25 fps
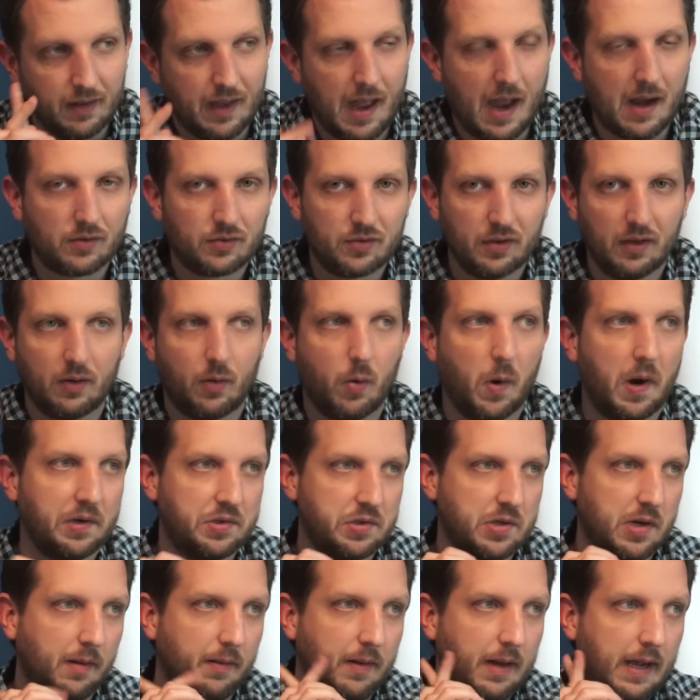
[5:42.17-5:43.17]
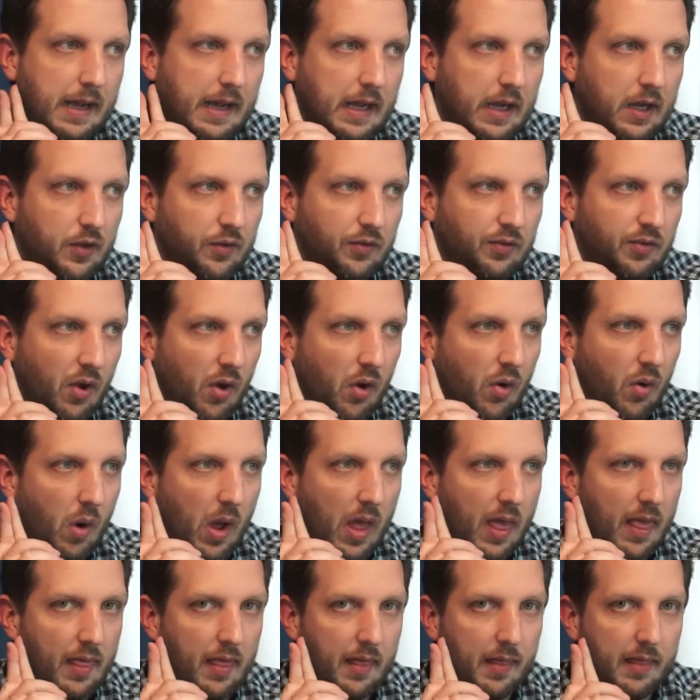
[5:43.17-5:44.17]
Excellent question.
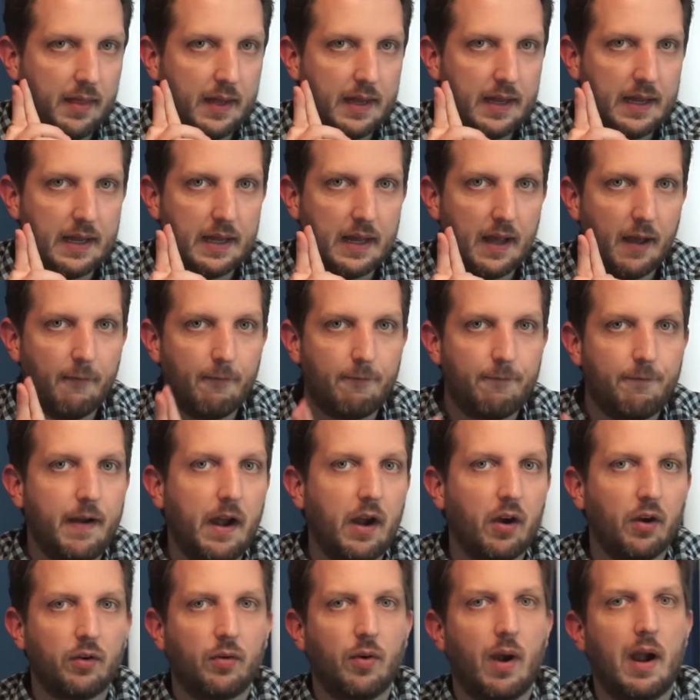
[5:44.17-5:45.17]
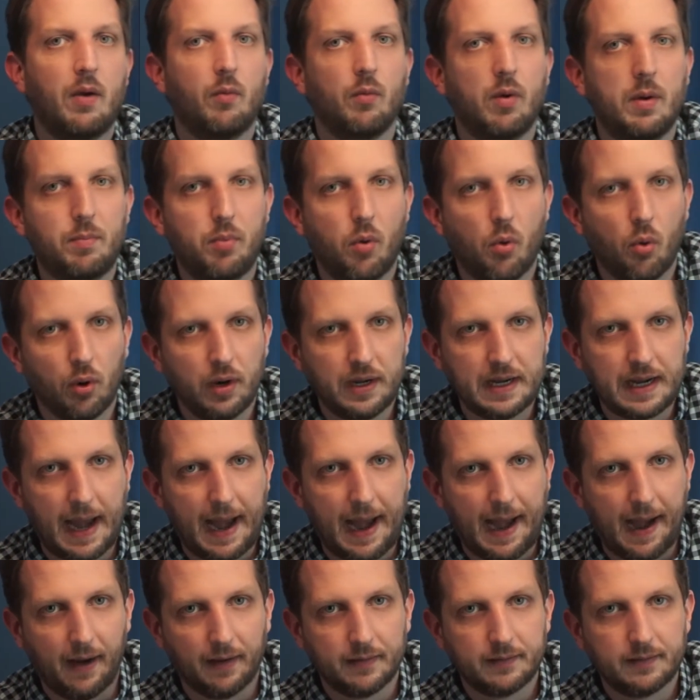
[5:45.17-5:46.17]
So the Fair Credit Reporting
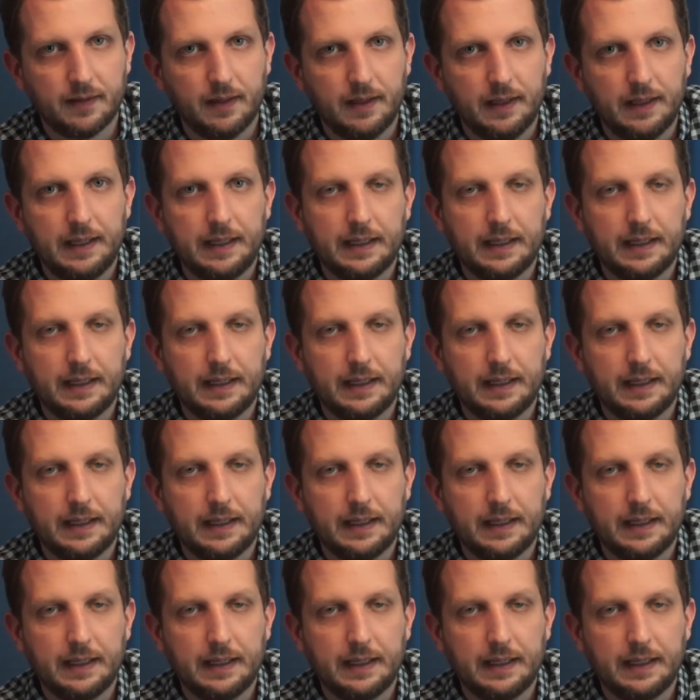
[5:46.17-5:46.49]
Act